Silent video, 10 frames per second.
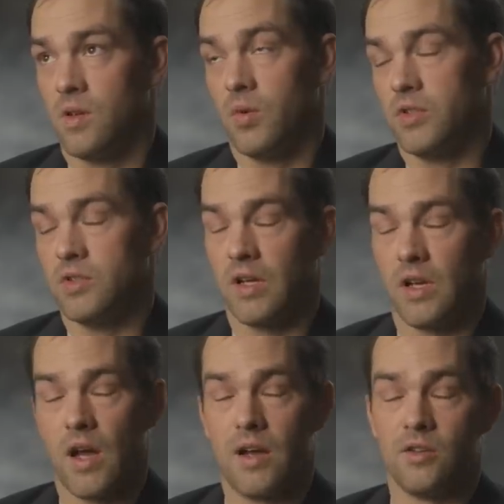originally
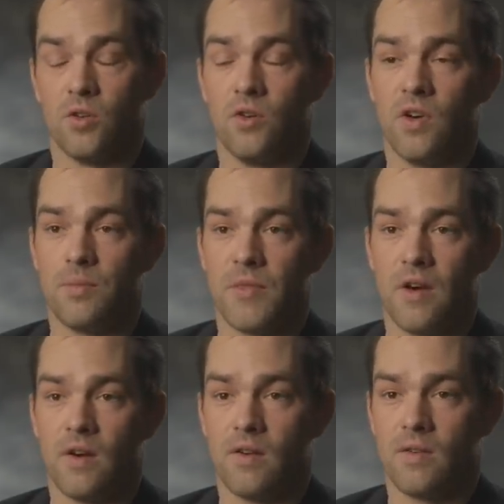had gotten drove up
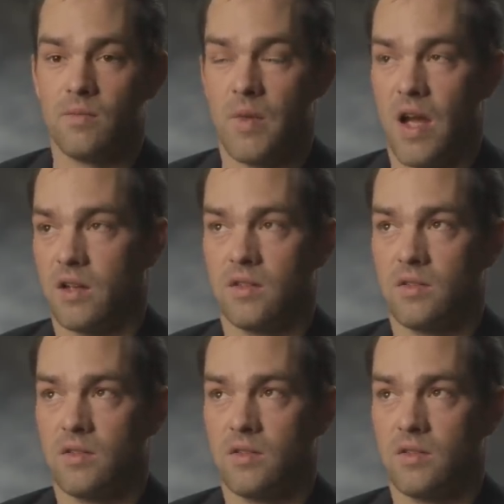there back